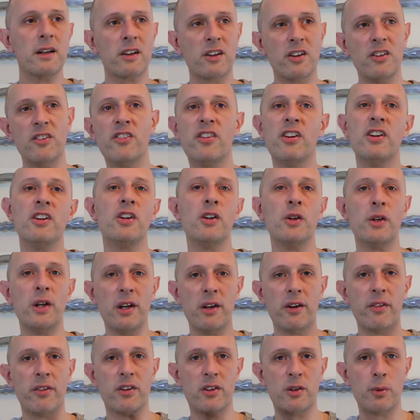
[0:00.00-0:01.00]
continued
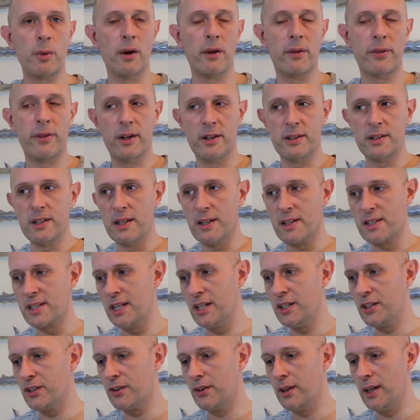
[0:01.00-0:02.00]
into the 12th 13th
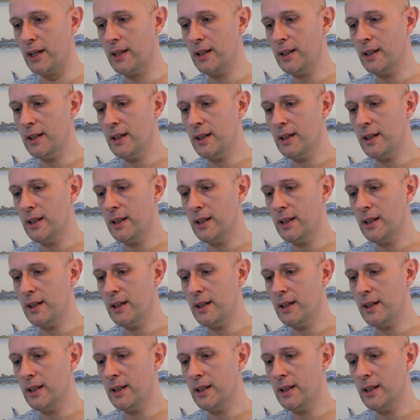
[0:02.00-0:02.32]
century